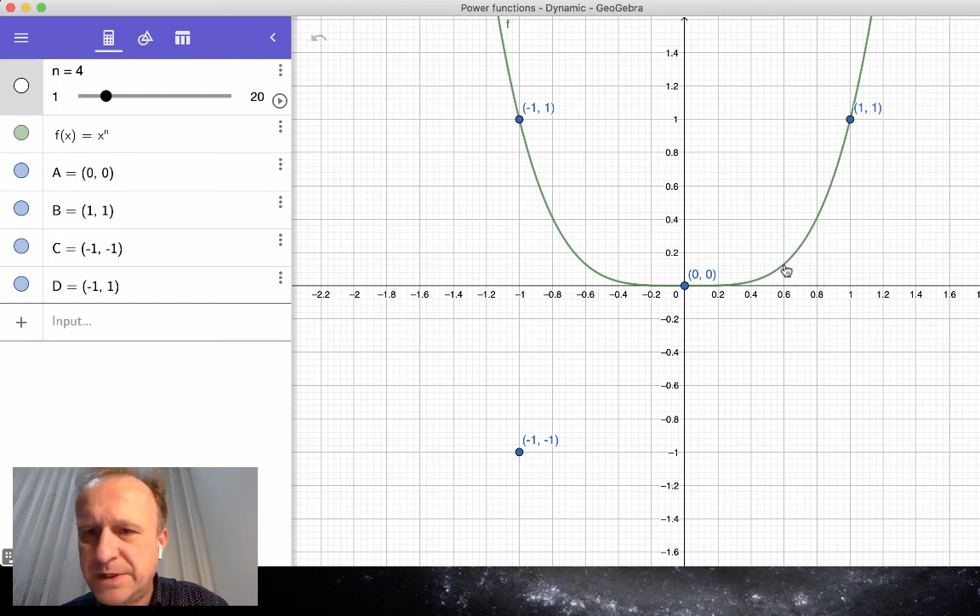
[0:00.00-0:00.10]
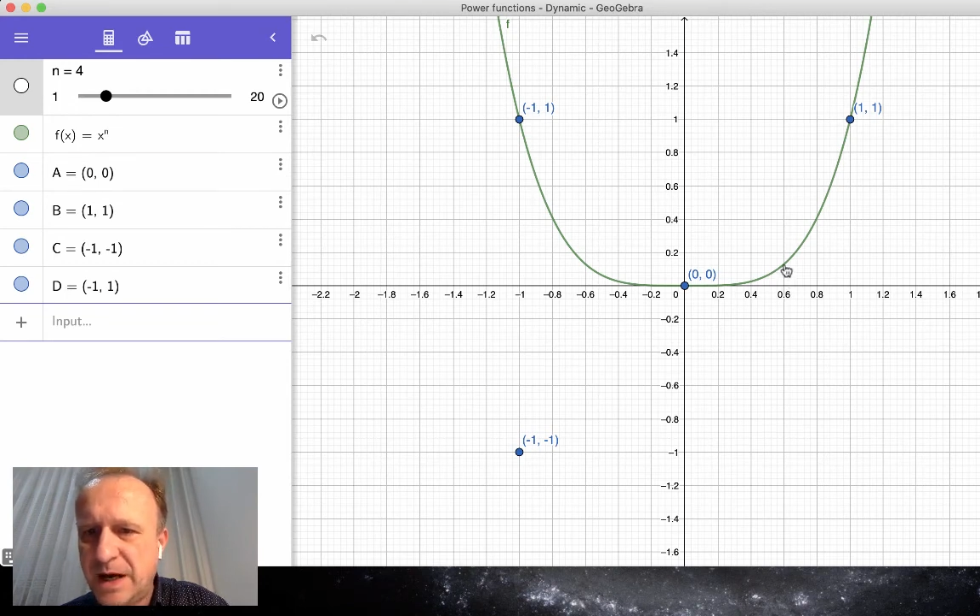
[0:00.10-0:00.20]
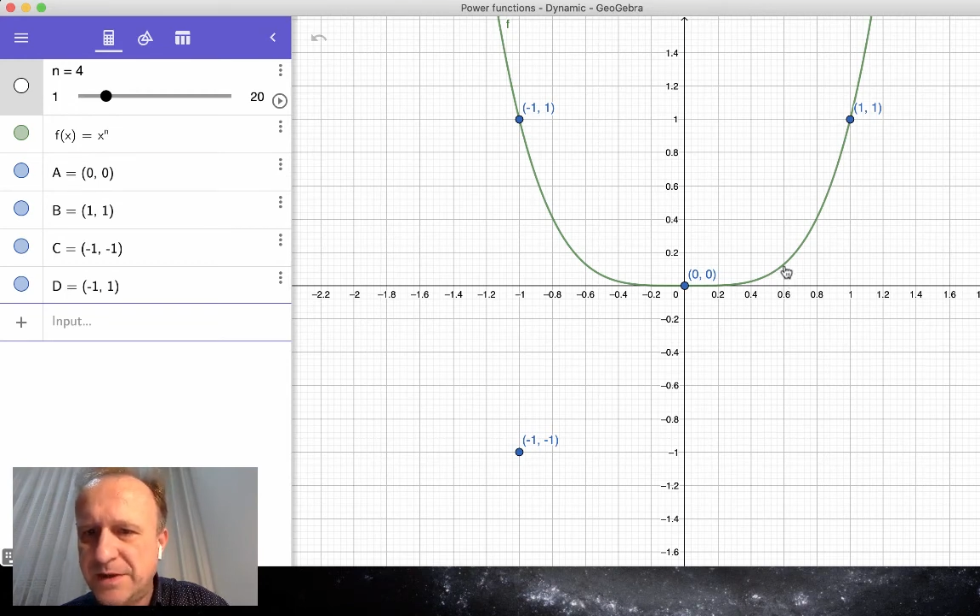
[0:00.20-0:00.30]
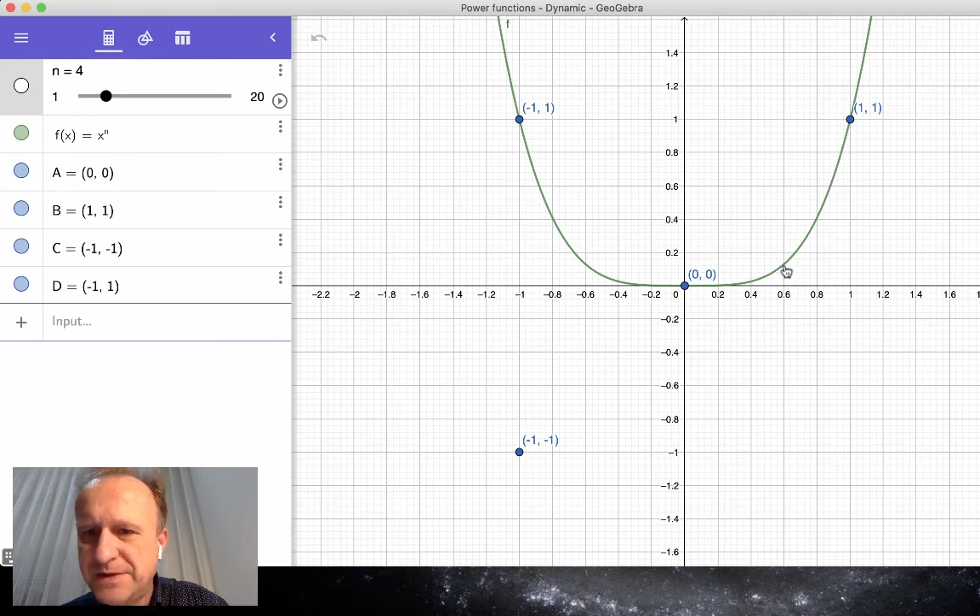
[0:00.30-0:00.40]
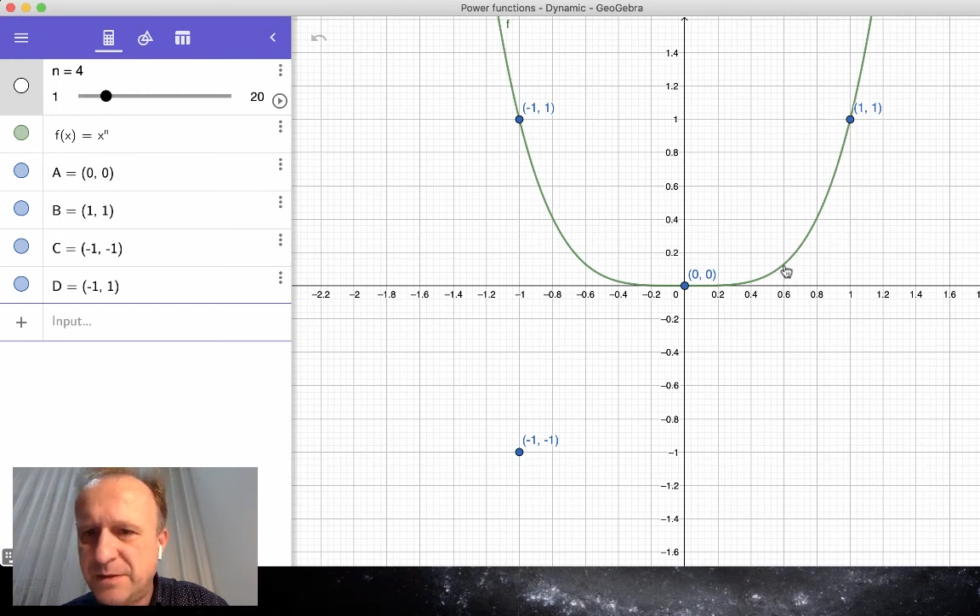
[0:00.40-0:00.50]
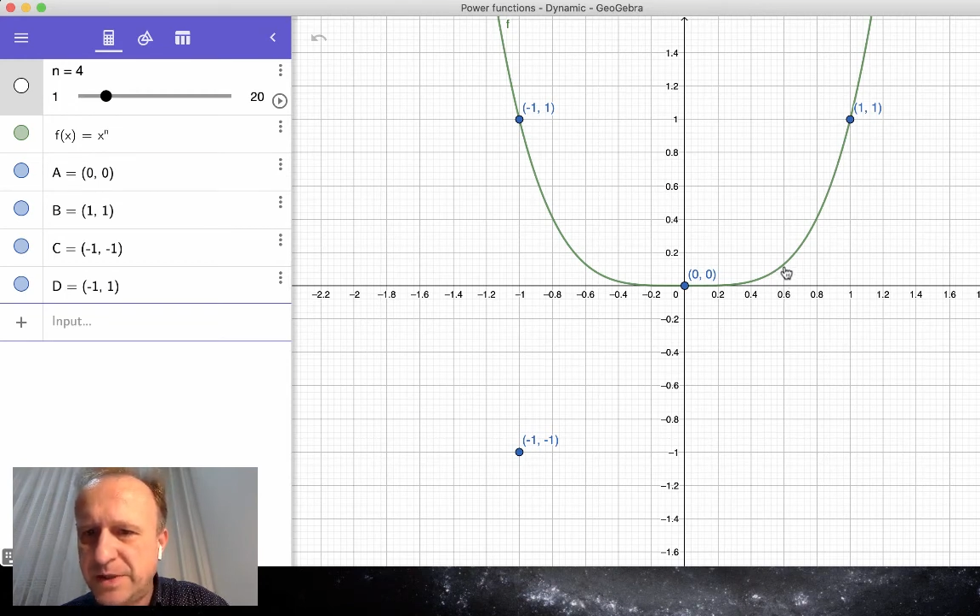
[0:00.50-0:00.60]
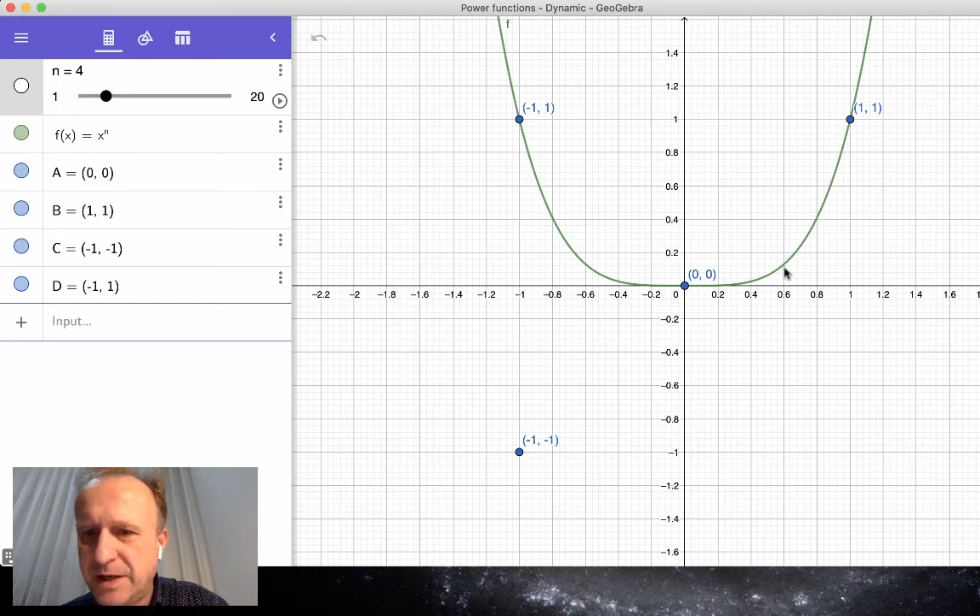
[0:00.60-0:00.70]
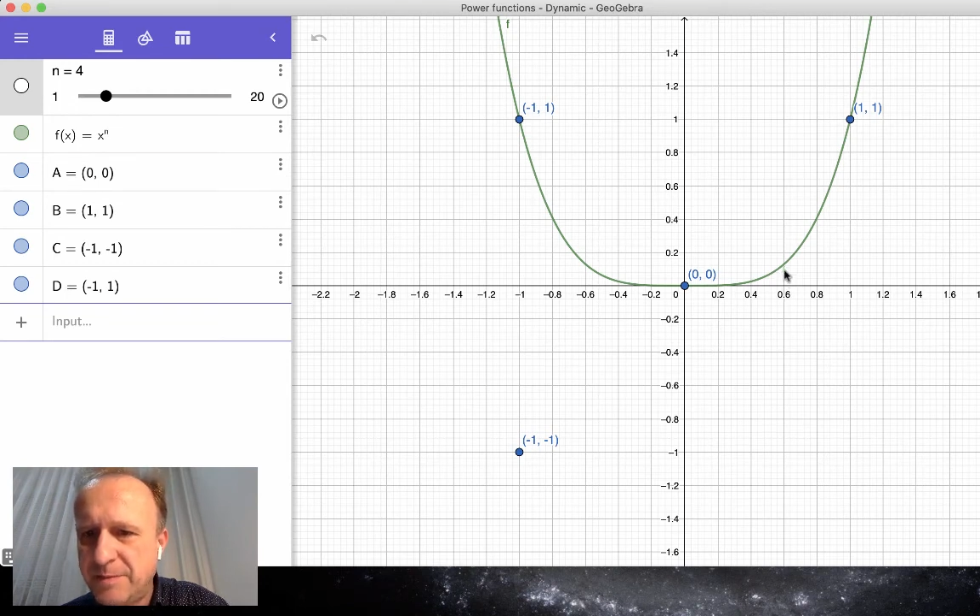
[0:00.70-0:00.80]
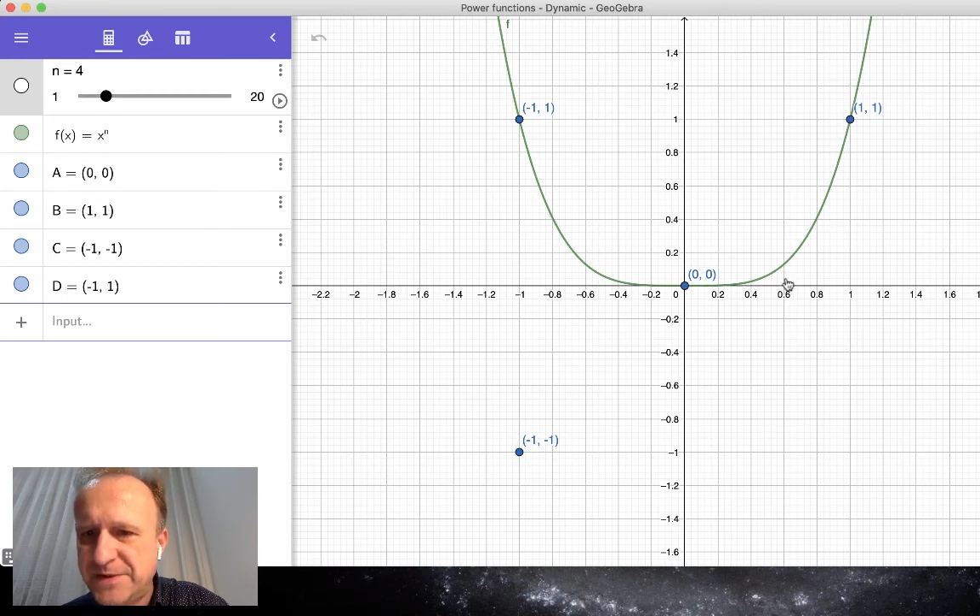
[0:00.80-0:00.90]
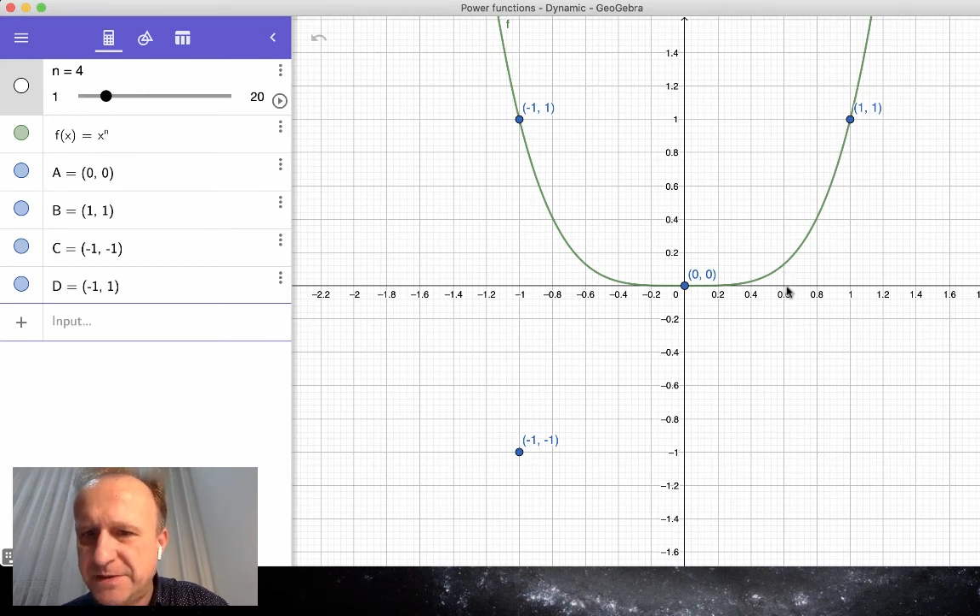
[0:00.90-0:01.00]
answer
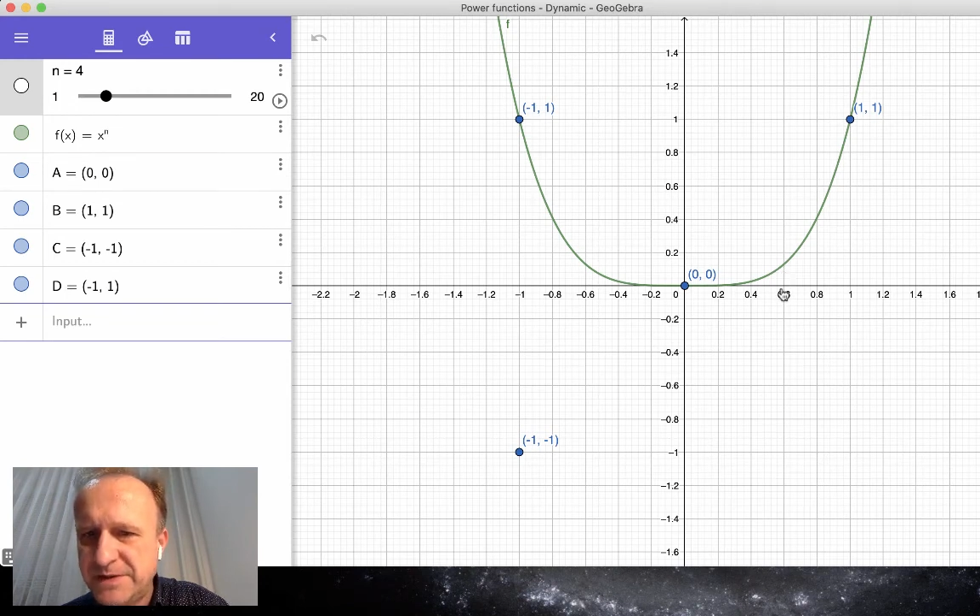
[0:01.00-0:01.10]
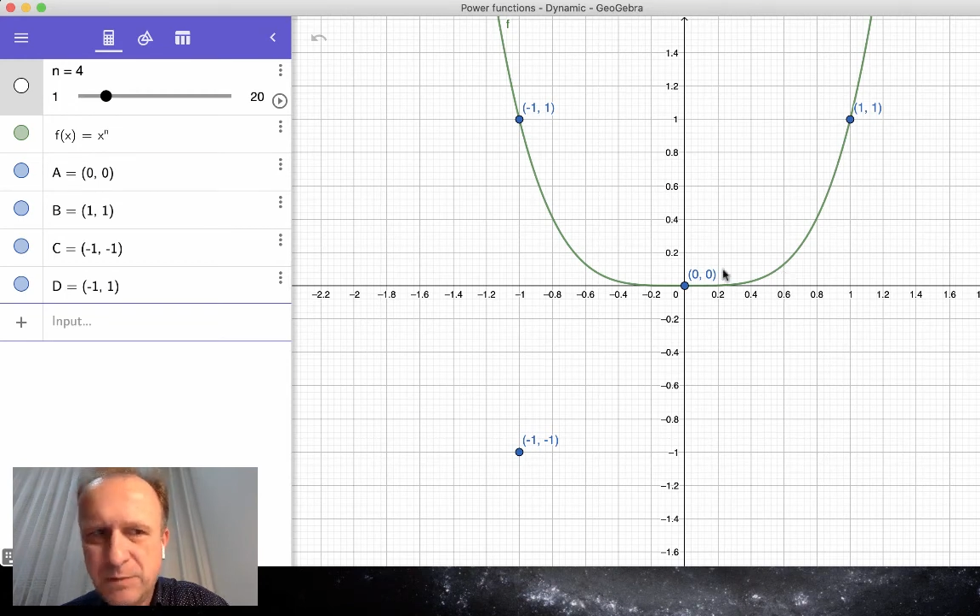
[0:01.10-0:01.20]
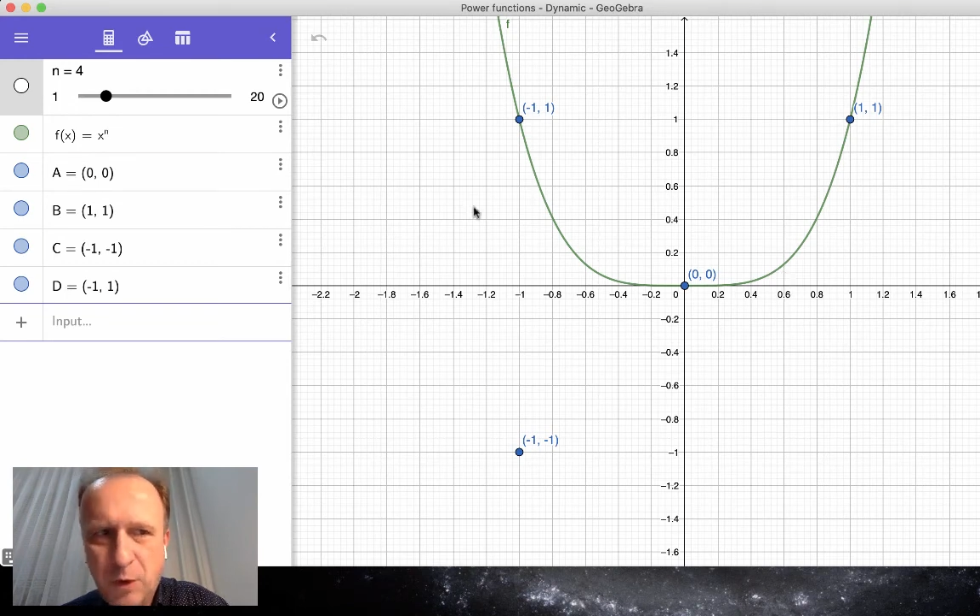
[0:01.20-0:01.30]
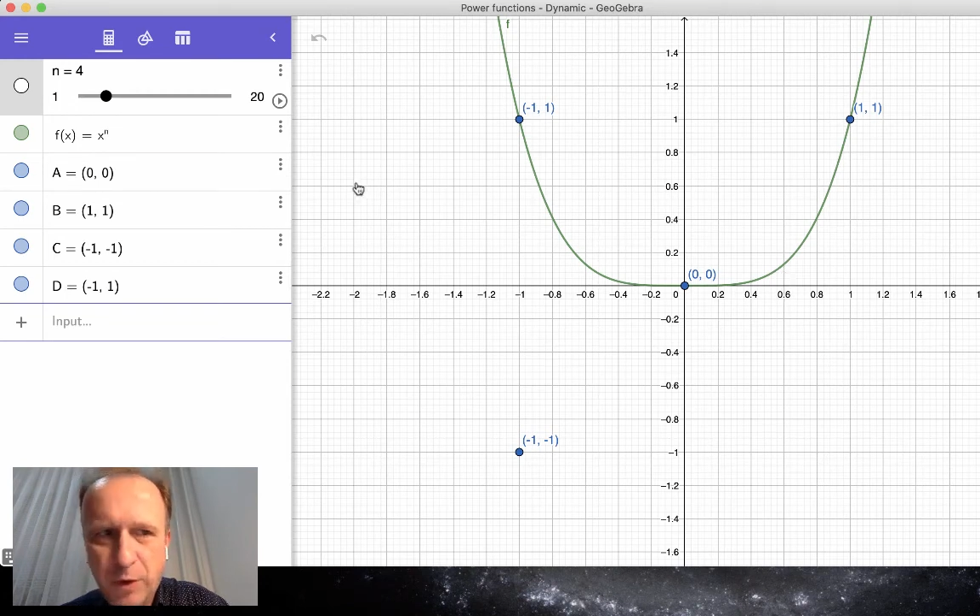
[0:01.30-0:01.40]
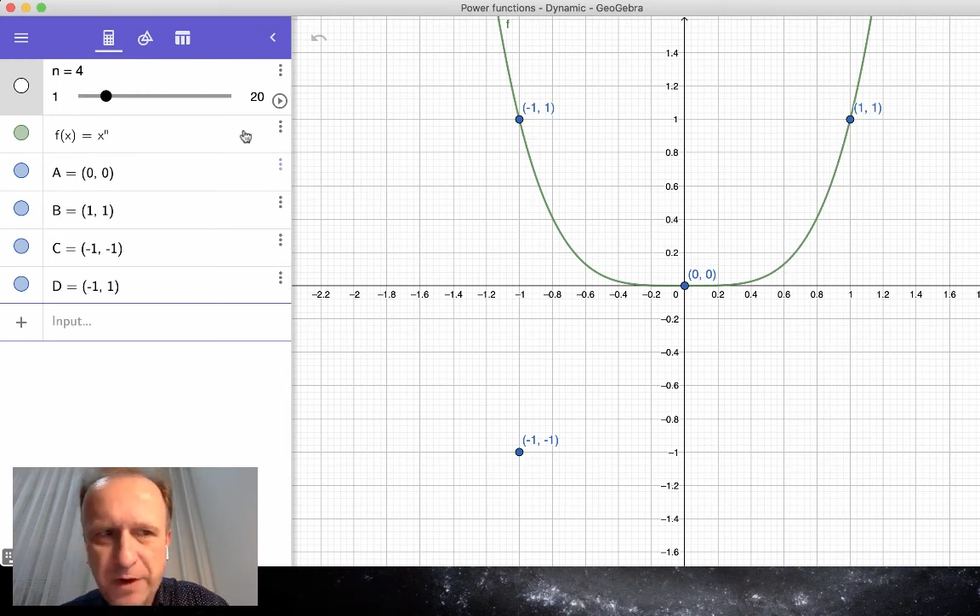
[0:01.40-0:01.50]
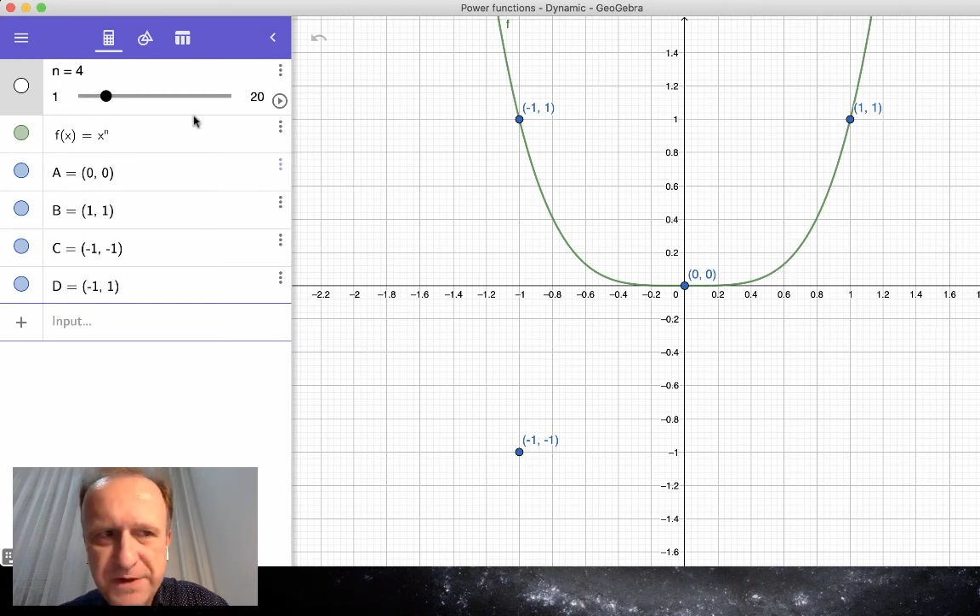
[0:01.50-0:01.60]
becomes smaller.